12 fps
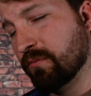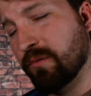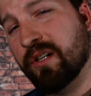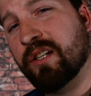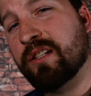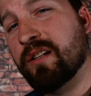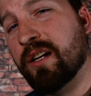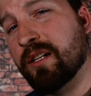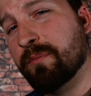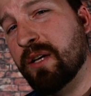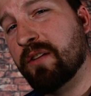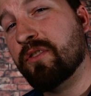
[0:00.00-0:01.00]
we're going to talk
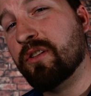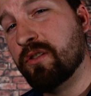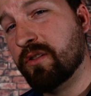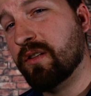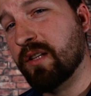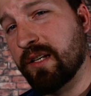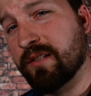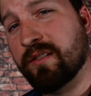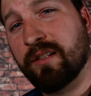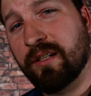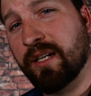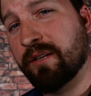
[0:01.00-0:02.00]
about the good things in
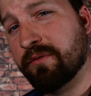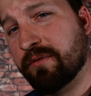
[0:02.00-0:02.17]
life.